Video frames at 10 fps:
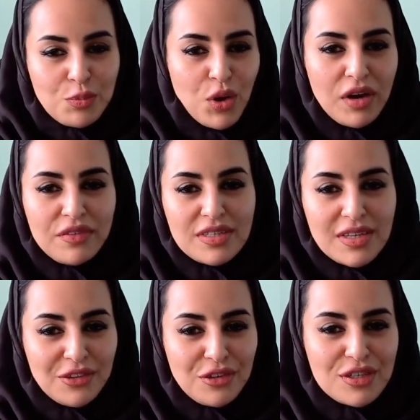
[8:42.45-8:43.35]
private
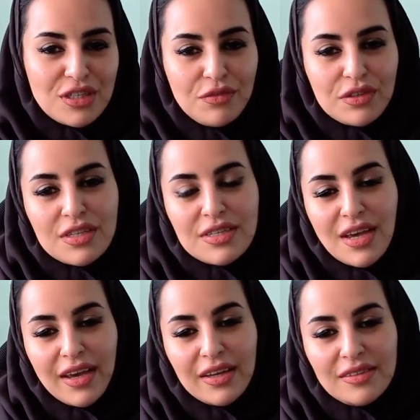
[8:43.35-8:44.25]
sector, and civil
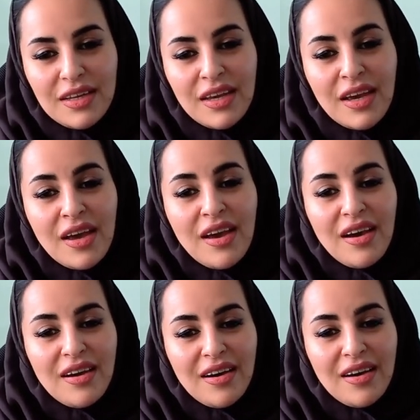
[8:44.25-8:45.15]
society
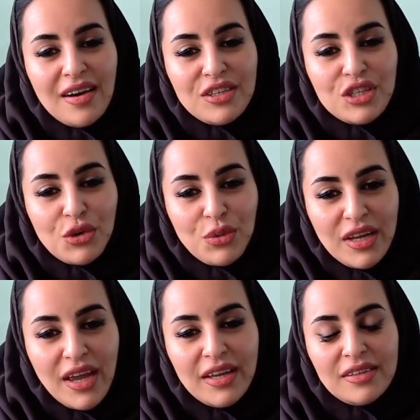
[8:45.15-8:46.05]
to
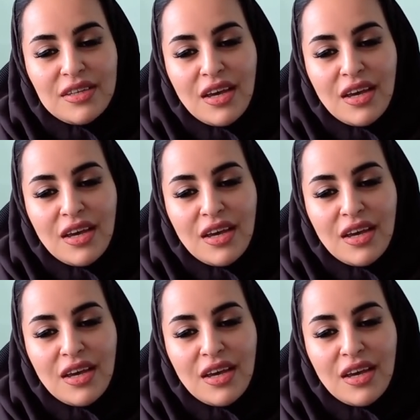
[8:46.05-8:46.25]
create